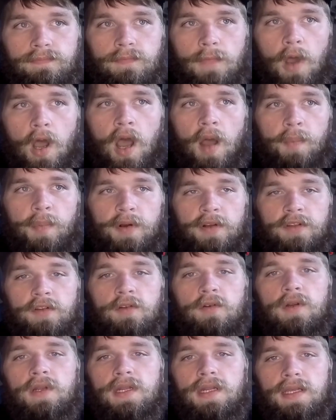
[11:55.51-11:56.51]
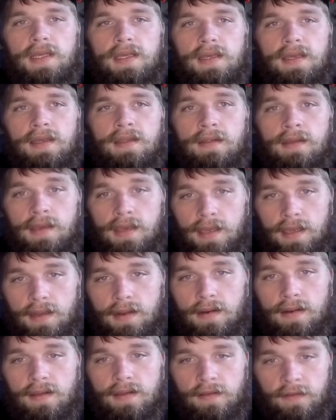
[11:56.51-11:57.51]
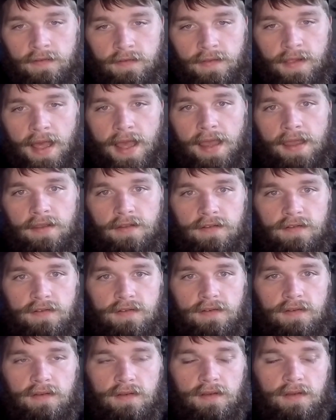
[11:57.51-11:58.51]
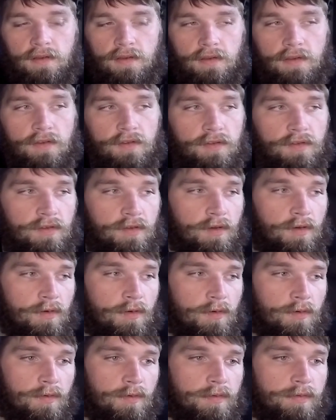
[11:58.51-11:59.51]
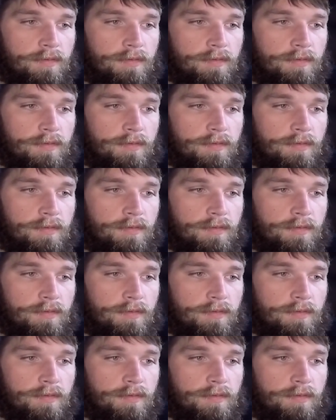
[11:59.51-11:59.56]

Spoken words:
opportunity in the end is less. So,